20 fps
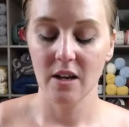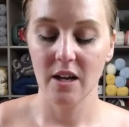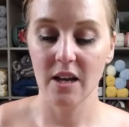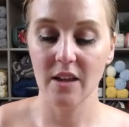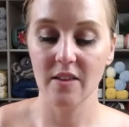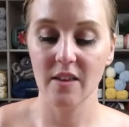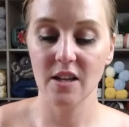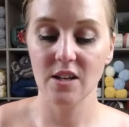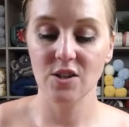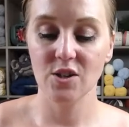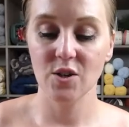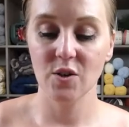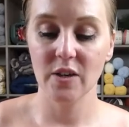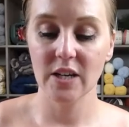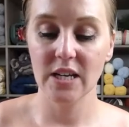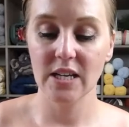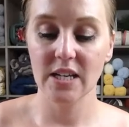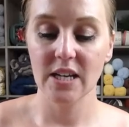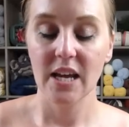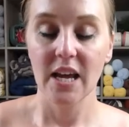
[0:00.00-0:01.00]
and then do
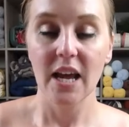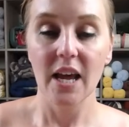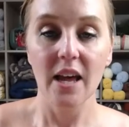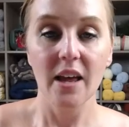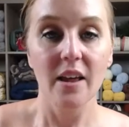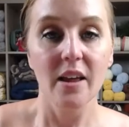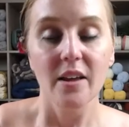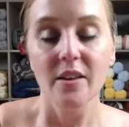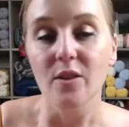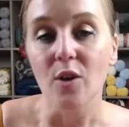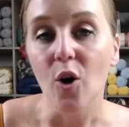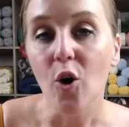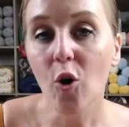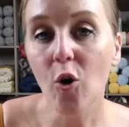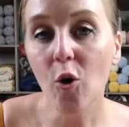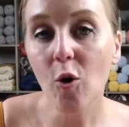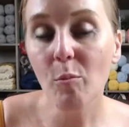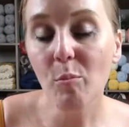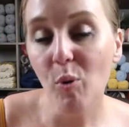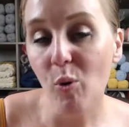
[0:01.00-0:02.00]
it. The
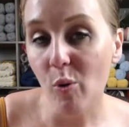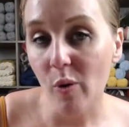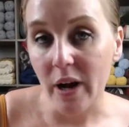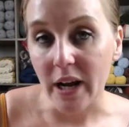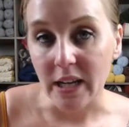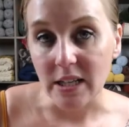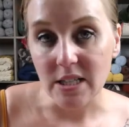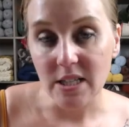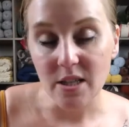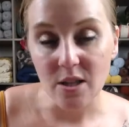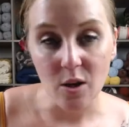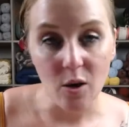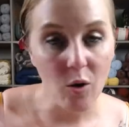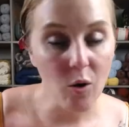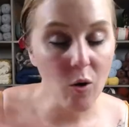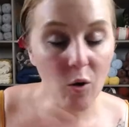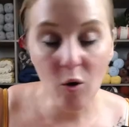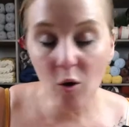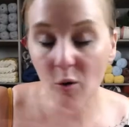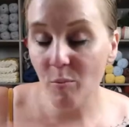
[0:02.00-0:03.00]
whole point, the
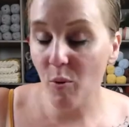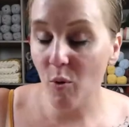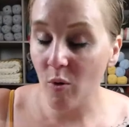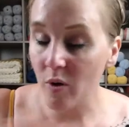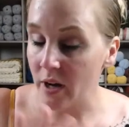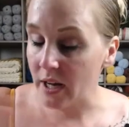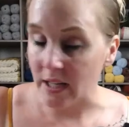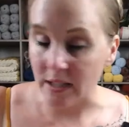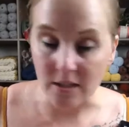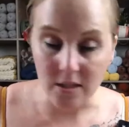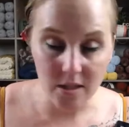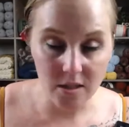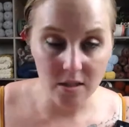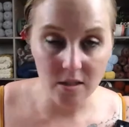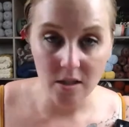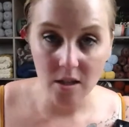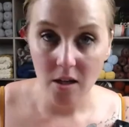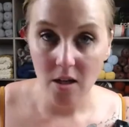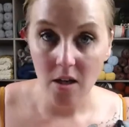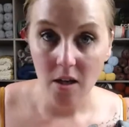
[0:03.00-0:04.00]
whole point
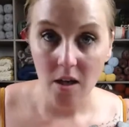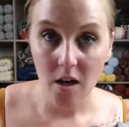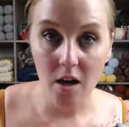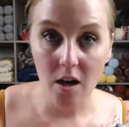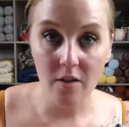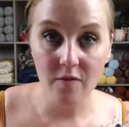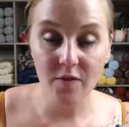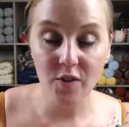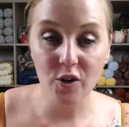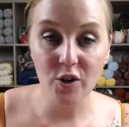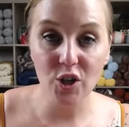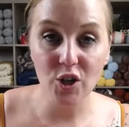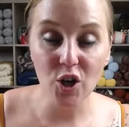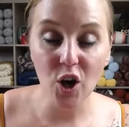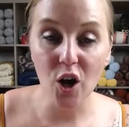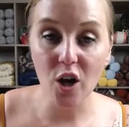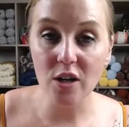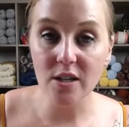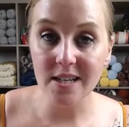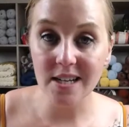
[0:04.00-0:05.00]
of your
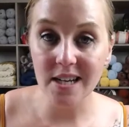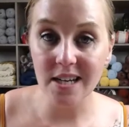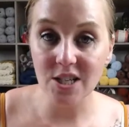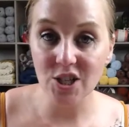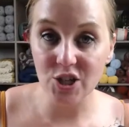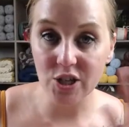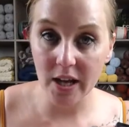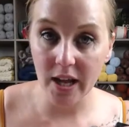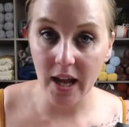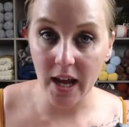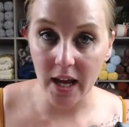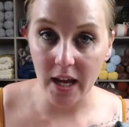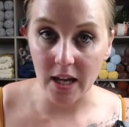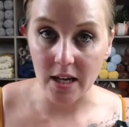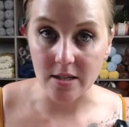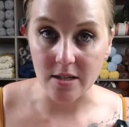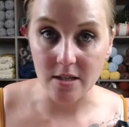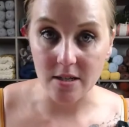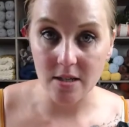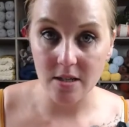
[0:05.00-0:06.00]
yarn tension
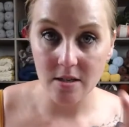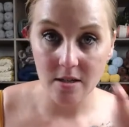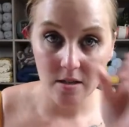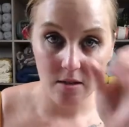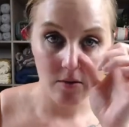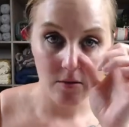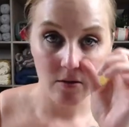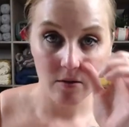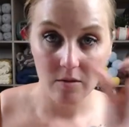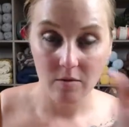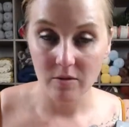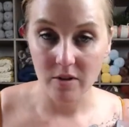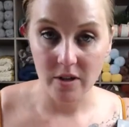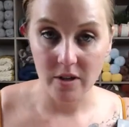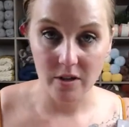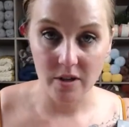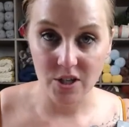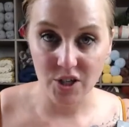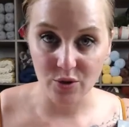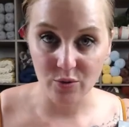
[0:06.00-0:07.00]
hand,
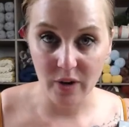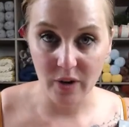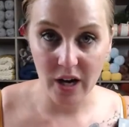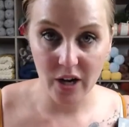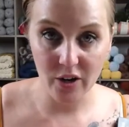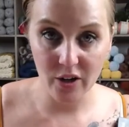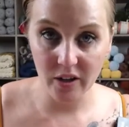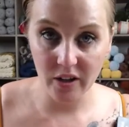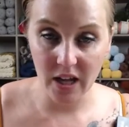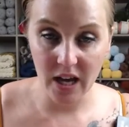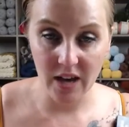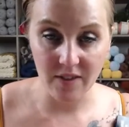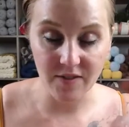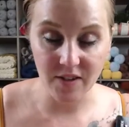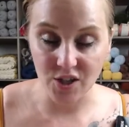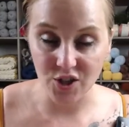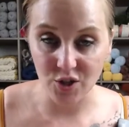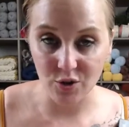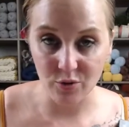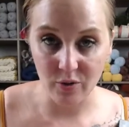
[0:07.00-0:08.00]
whether it's your right or your
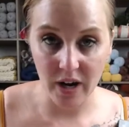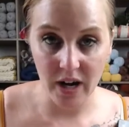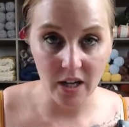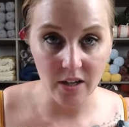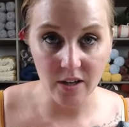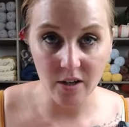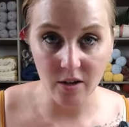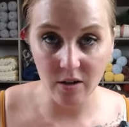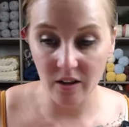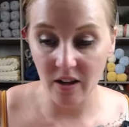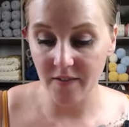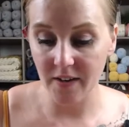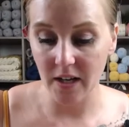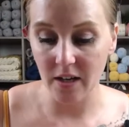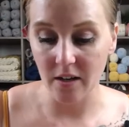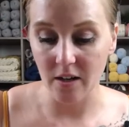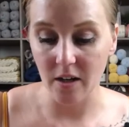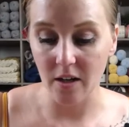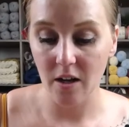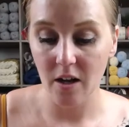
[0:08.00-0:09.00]
left, because you're right-handed or
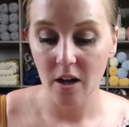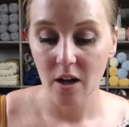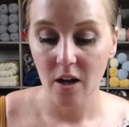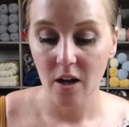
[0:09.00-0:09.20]
left-handed,